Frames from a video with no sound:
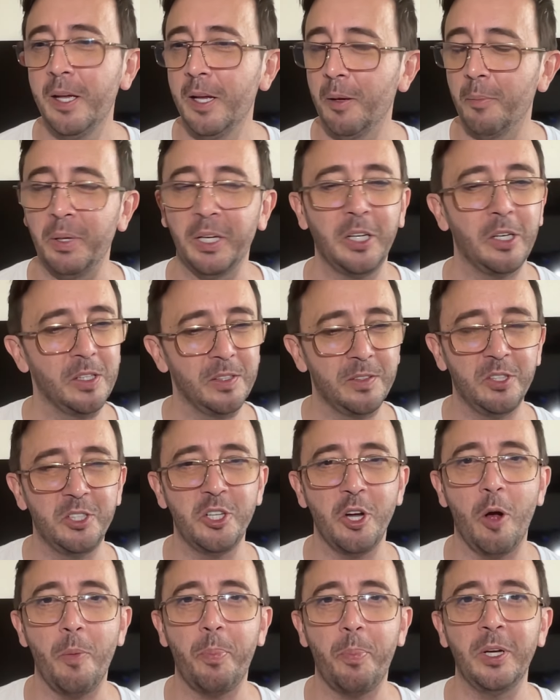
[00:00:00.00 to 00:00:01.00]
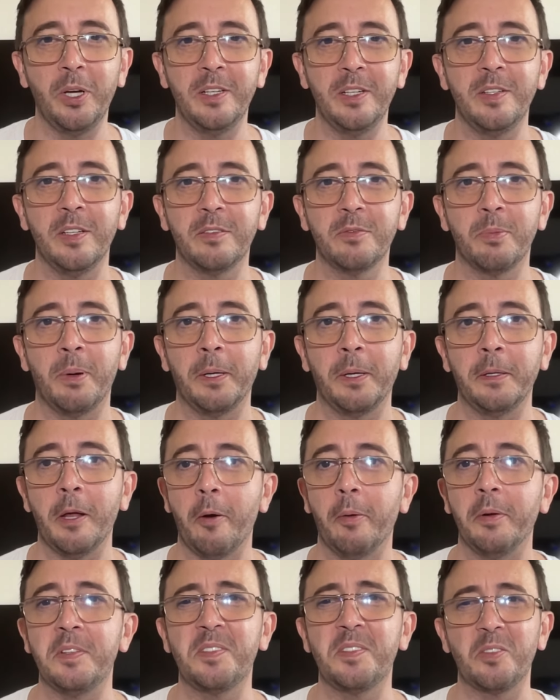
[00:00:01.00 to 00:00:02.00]
Because the geopolitics right now
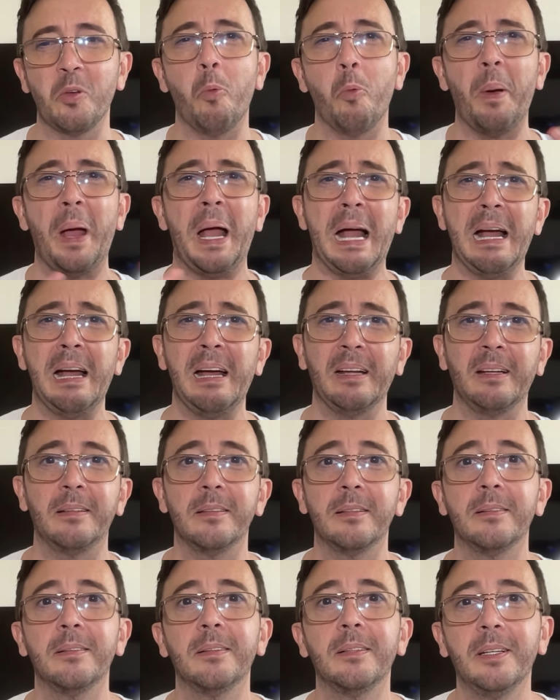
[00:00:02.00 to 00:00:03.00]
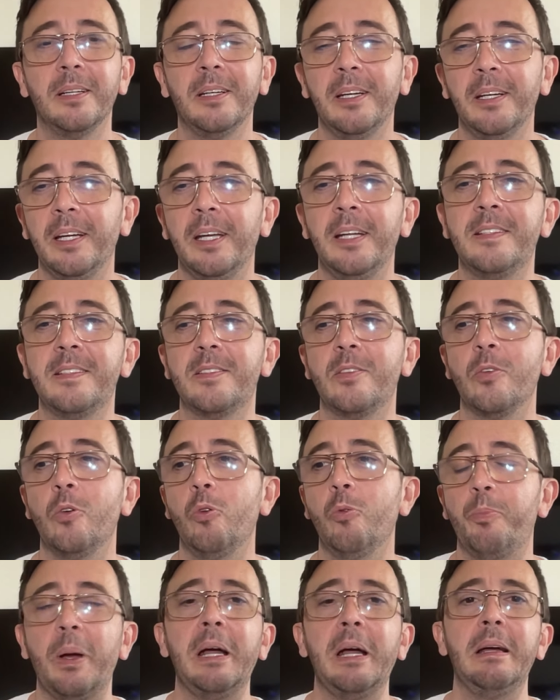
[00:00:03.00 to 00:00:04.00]
is so bad. It's
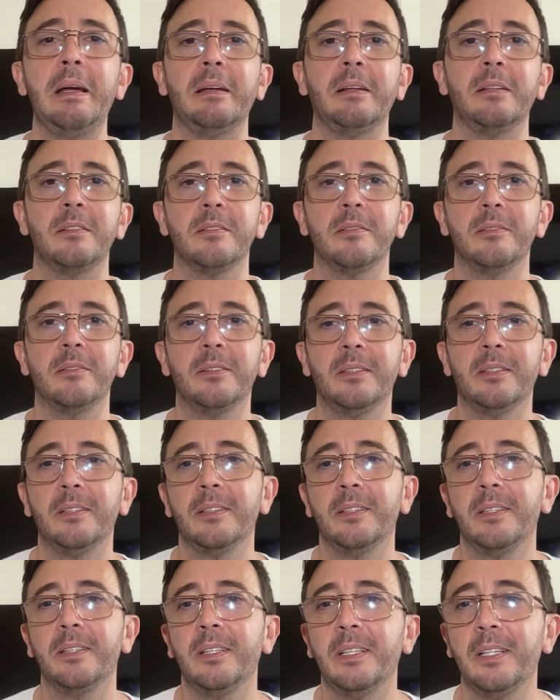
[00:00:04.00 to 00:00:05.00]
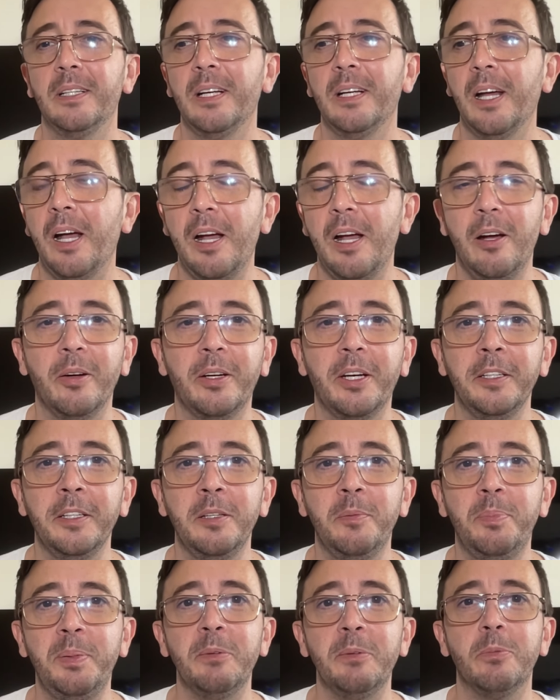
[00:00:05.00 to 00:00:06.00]
so bad. How can
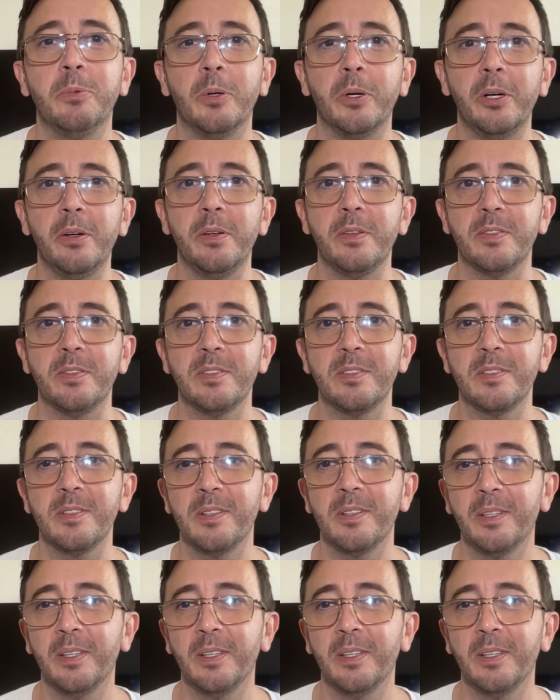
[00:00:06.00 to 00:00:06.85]
it be worse?